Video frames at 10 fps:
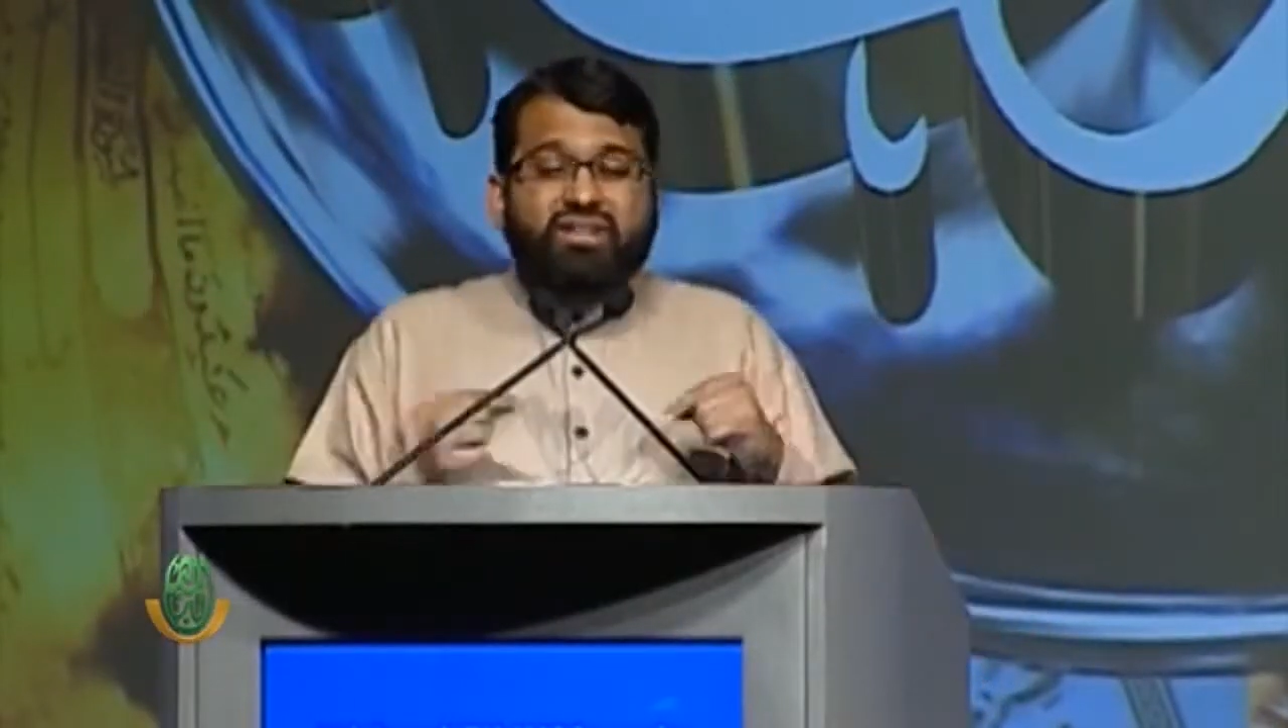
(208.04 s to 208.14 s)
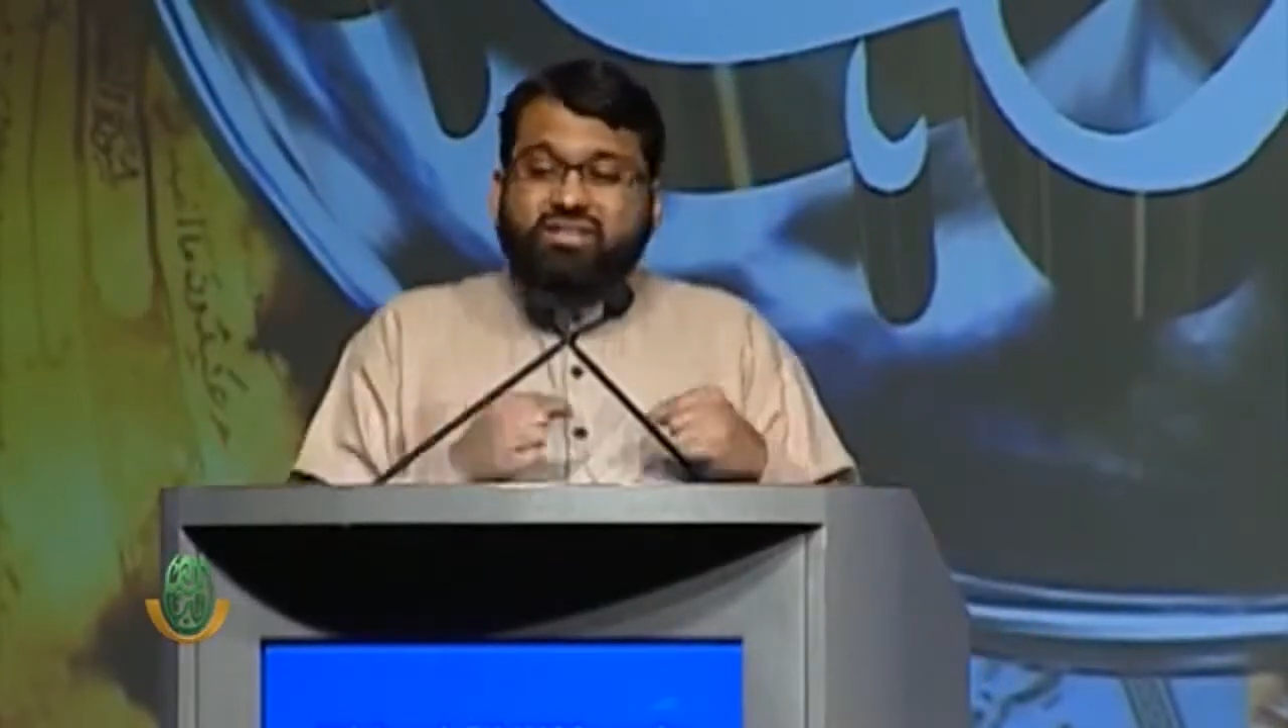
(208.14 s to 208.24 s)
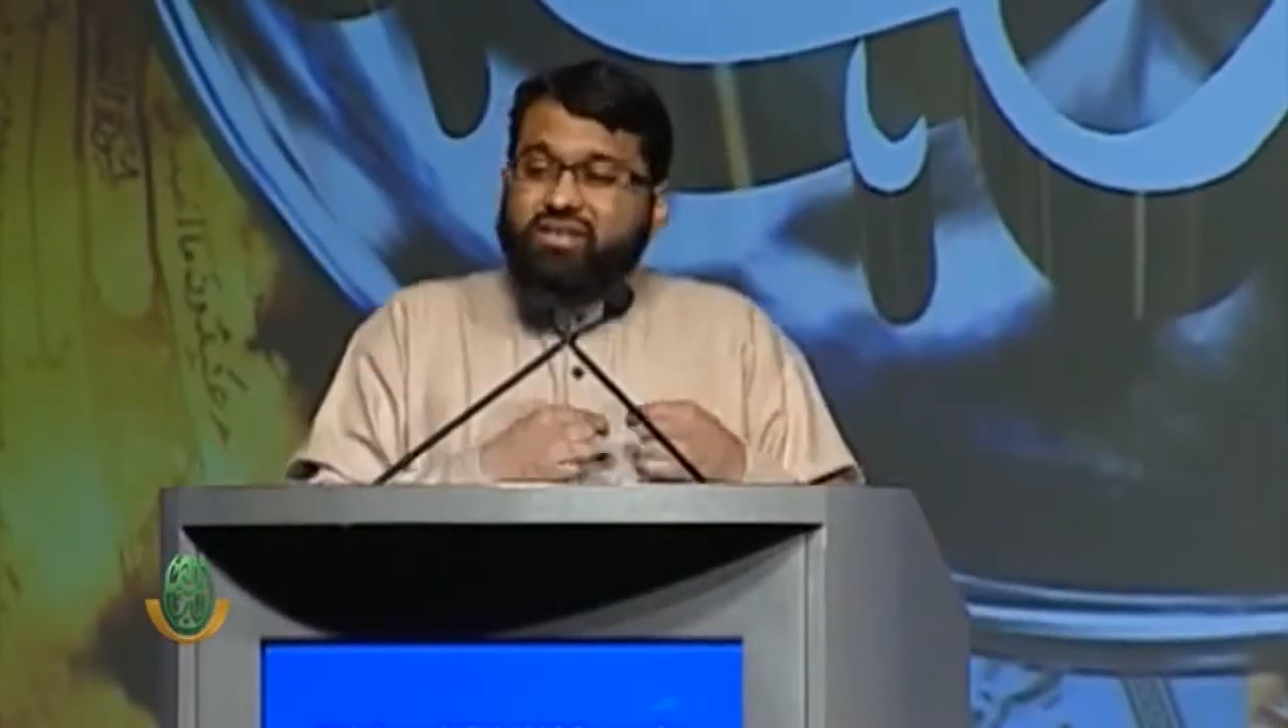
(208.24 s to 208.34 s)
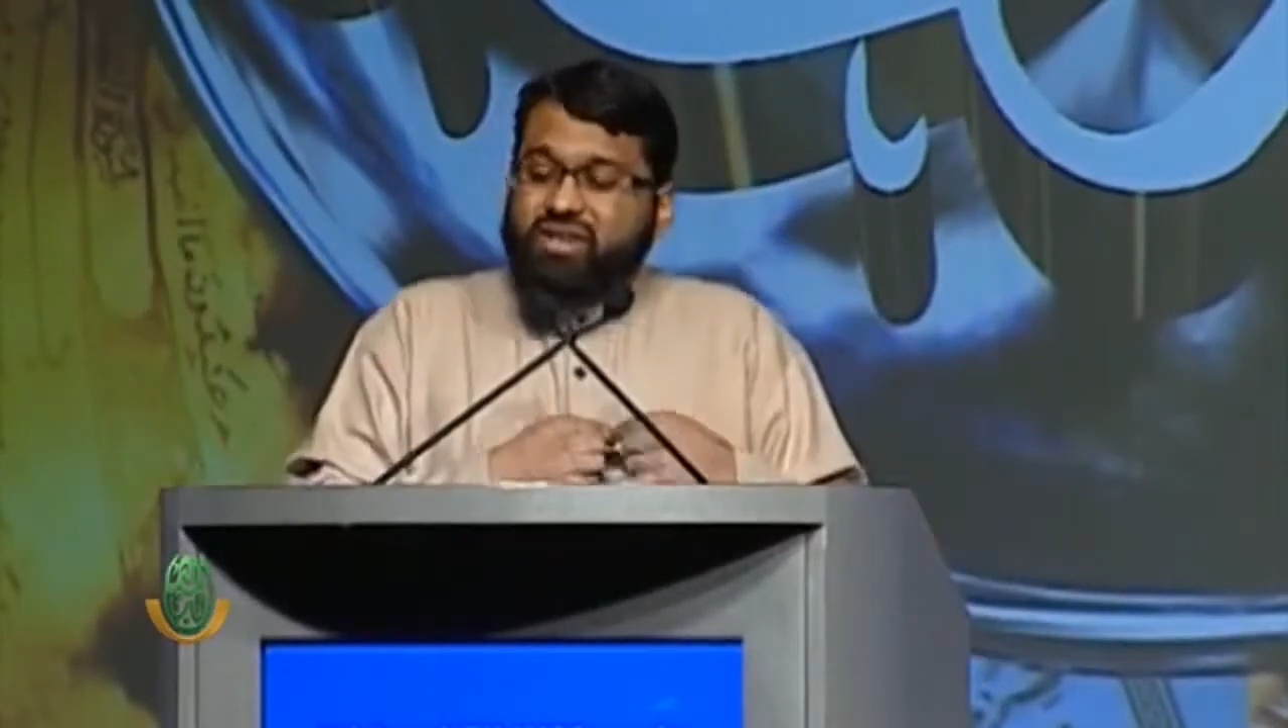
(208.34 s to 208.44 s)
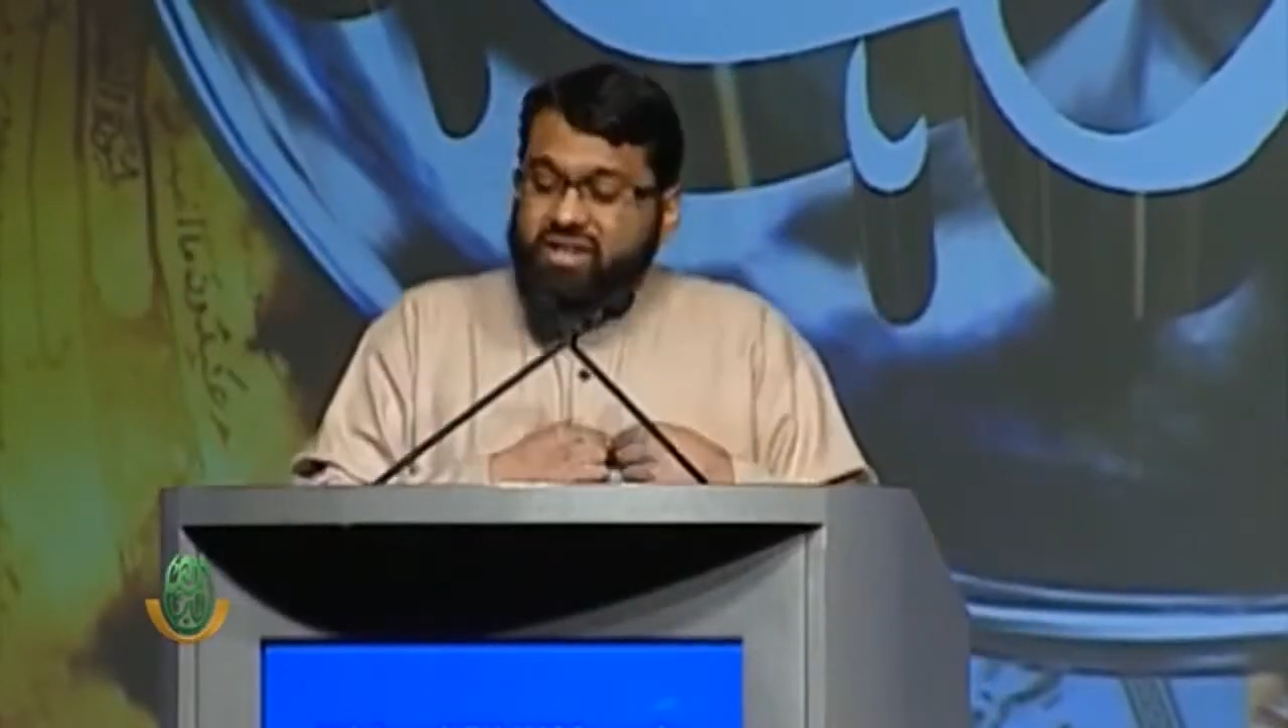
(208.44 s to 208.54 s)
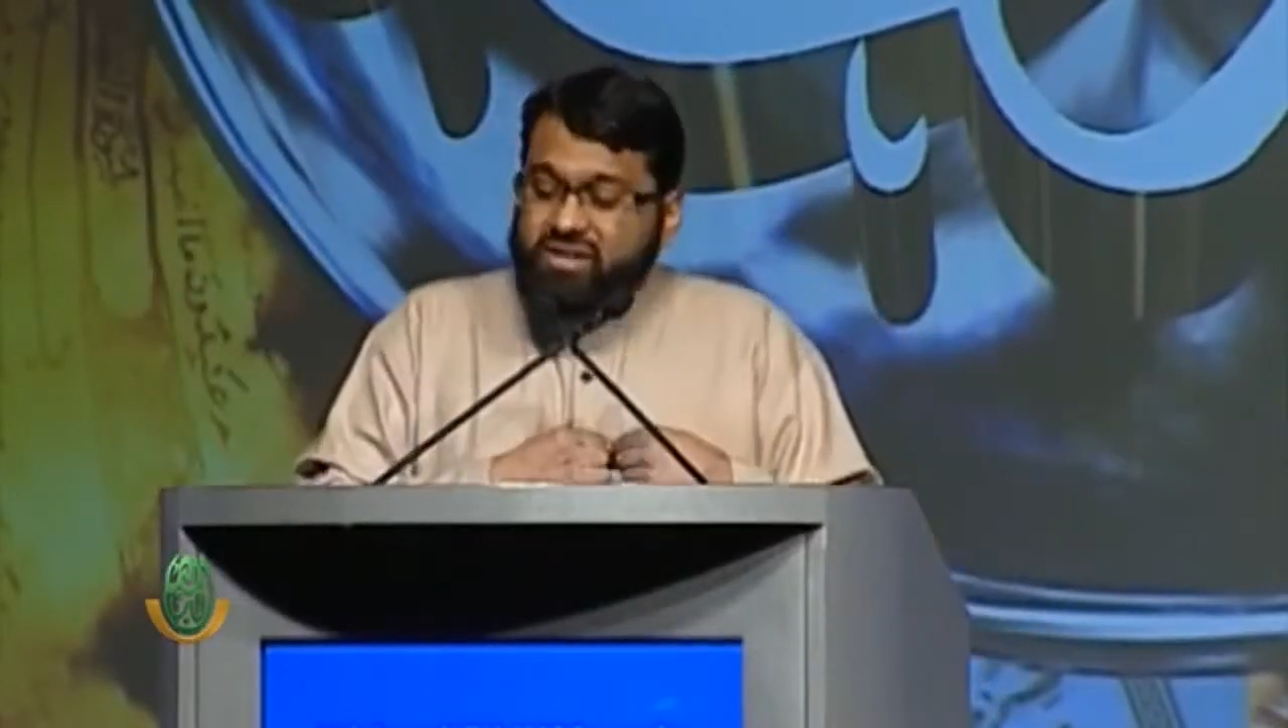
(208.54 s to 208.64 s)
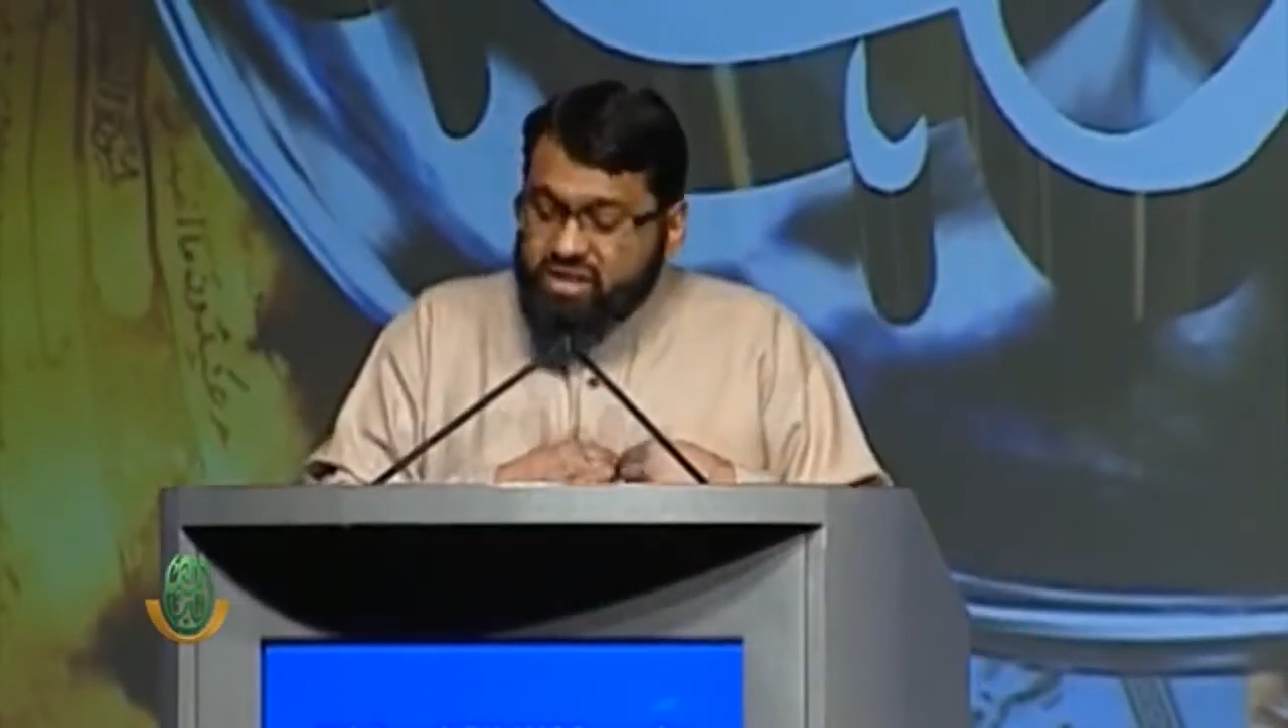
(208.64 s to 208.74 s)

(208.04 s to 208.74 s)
Because their